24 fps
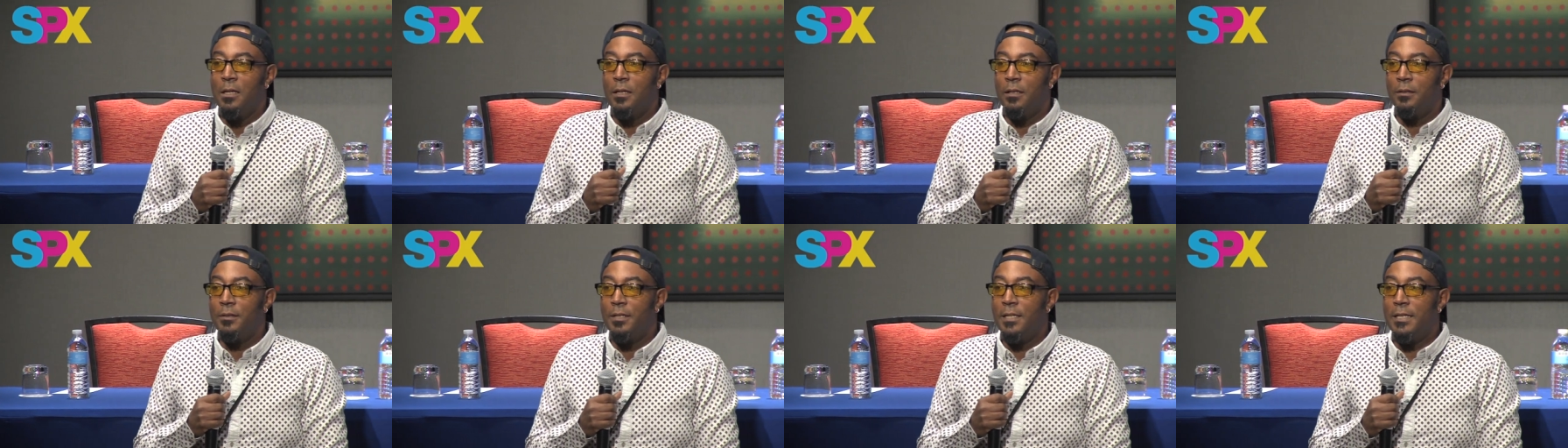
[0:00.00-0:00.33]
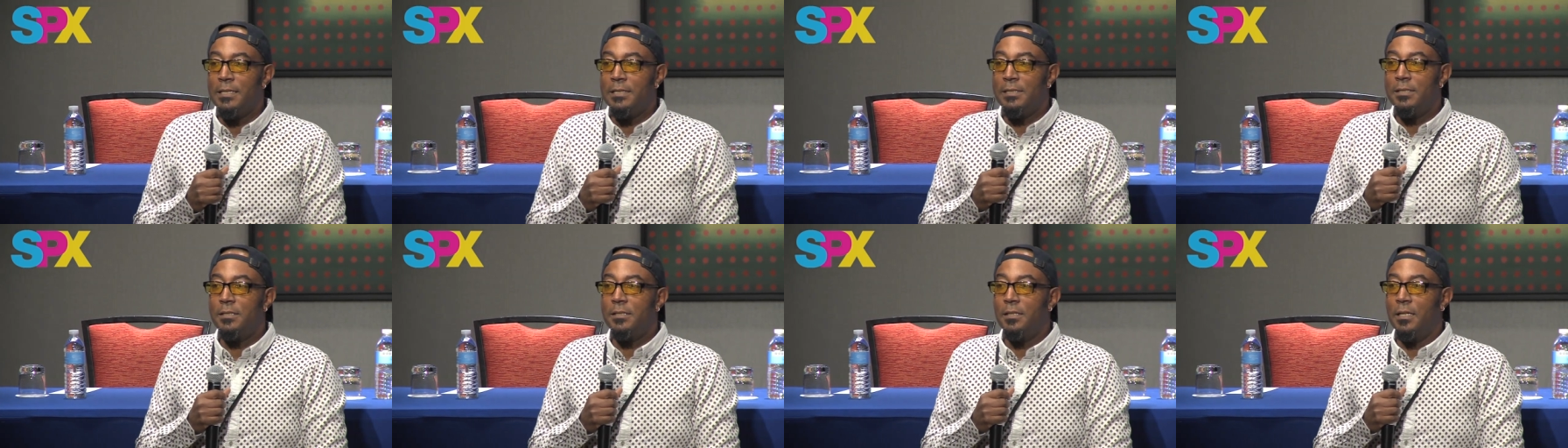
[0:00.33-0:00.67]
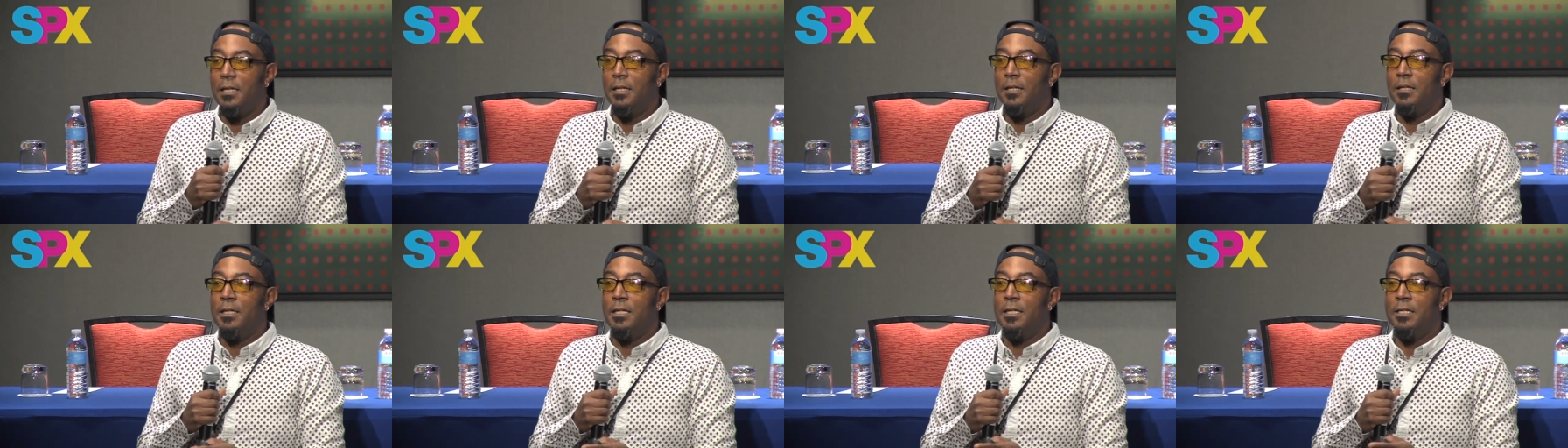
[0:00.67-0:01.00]
this
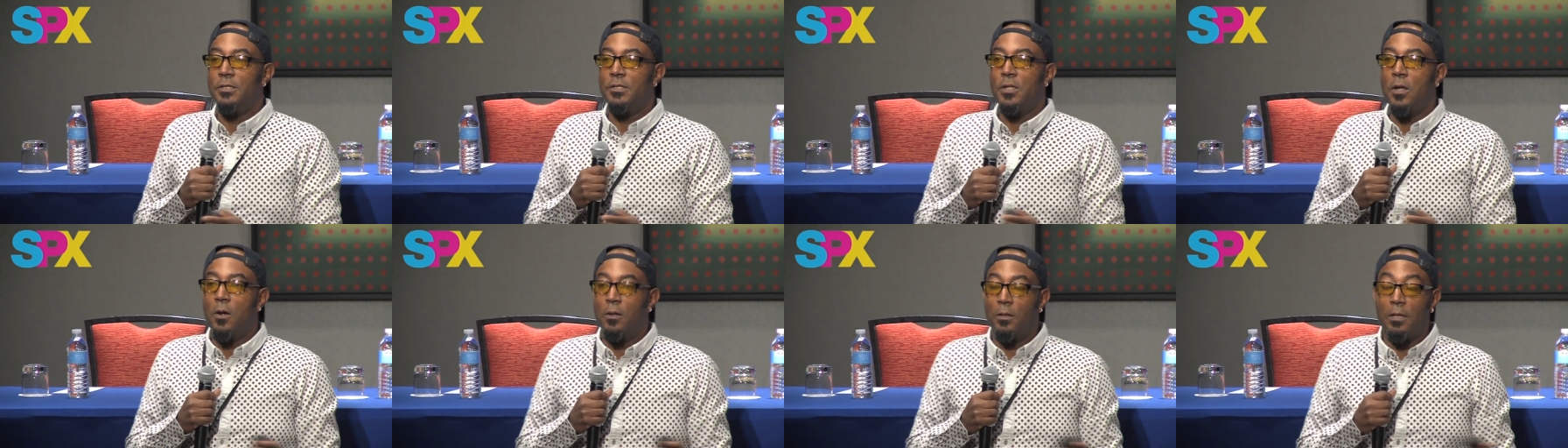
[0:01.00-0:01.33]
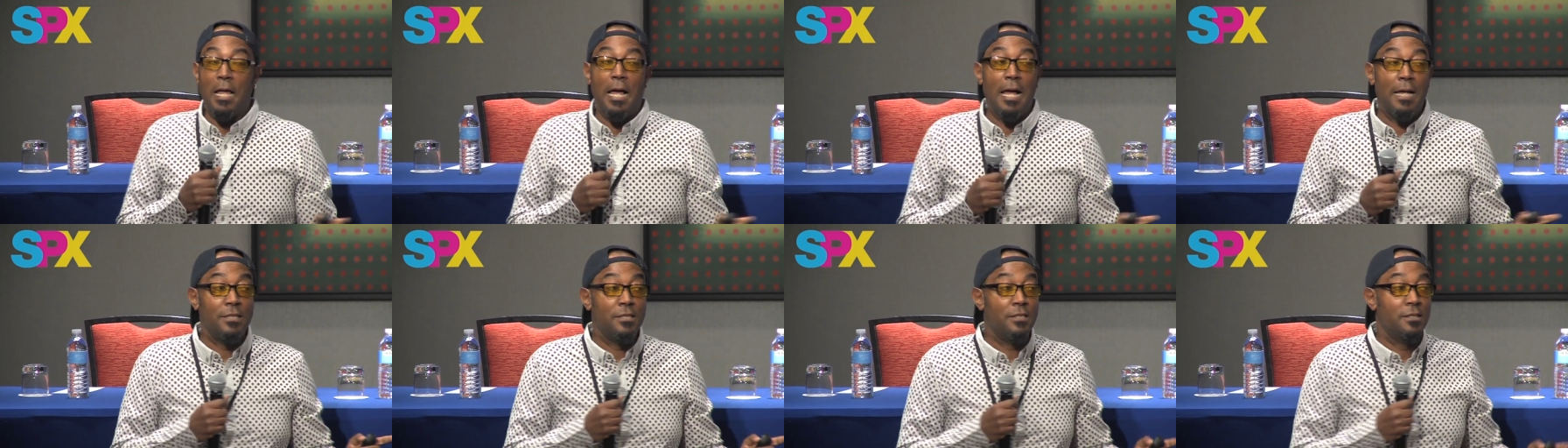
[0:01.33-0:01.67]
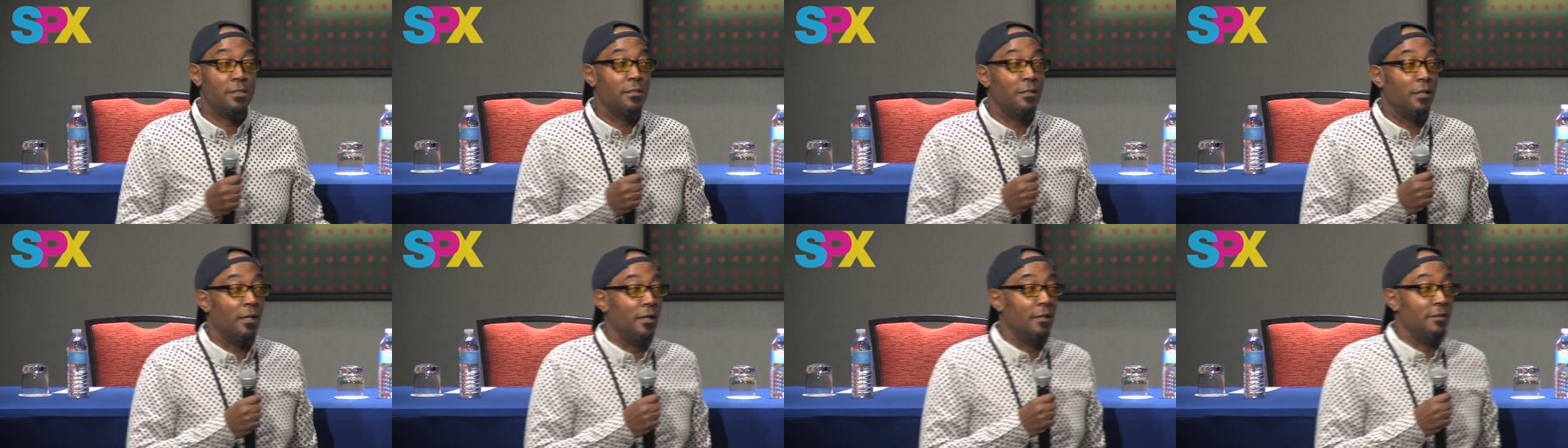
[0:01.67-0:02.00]
is our
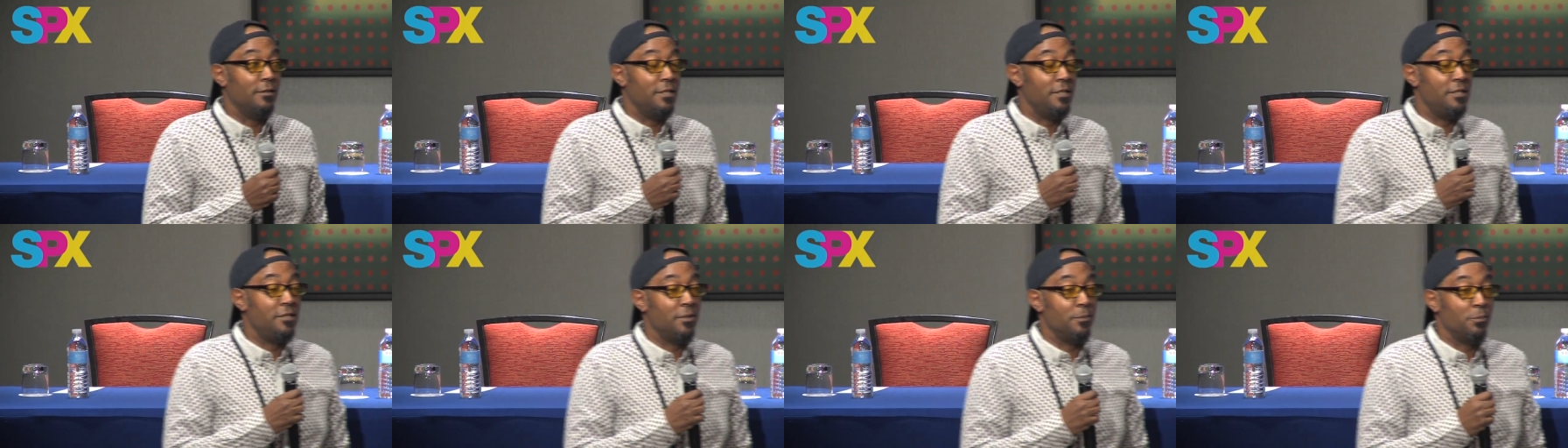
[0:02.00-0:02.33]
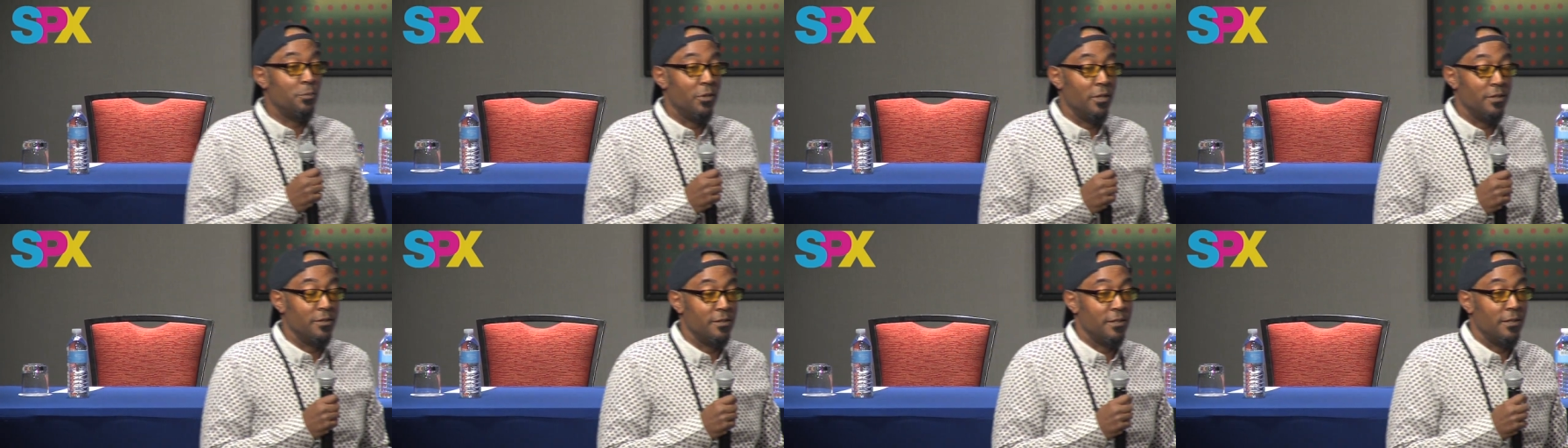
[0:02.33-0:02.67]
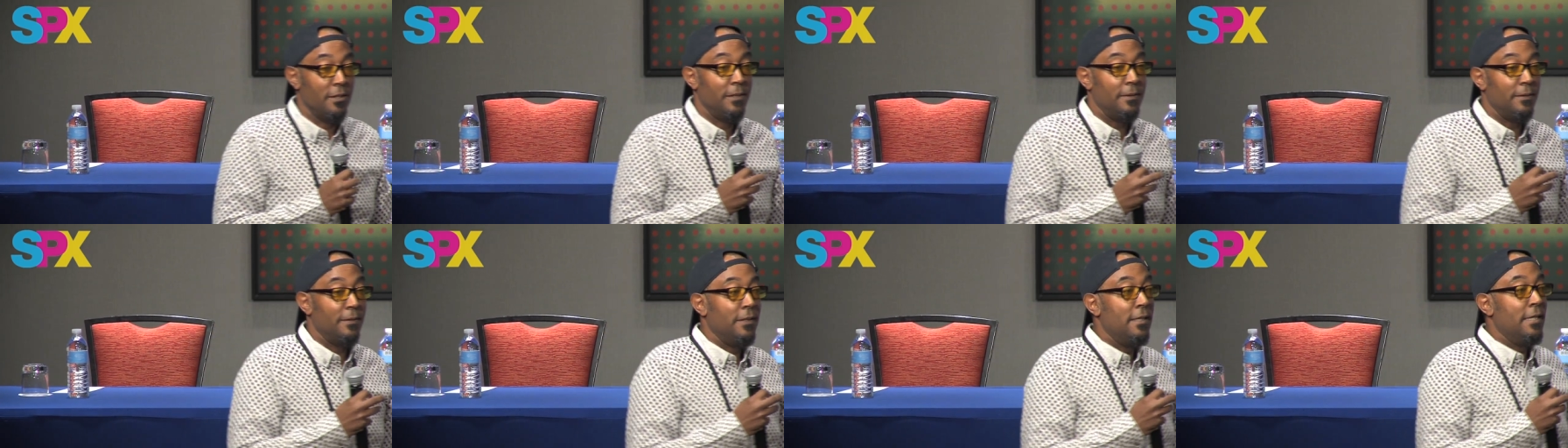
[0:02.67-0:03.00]
last decent
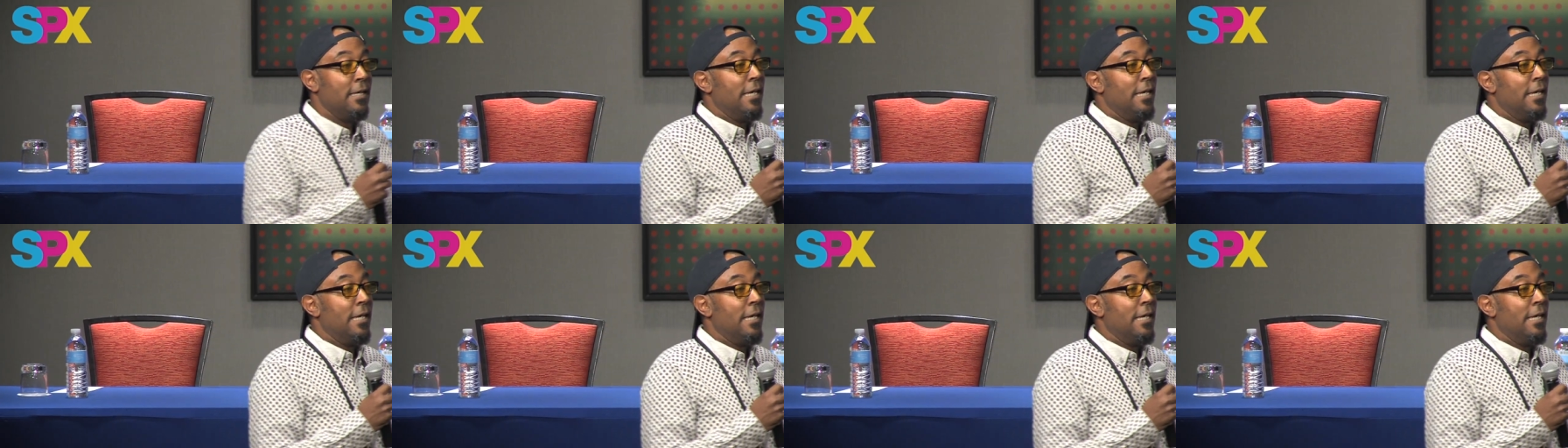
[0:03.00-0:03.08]
president,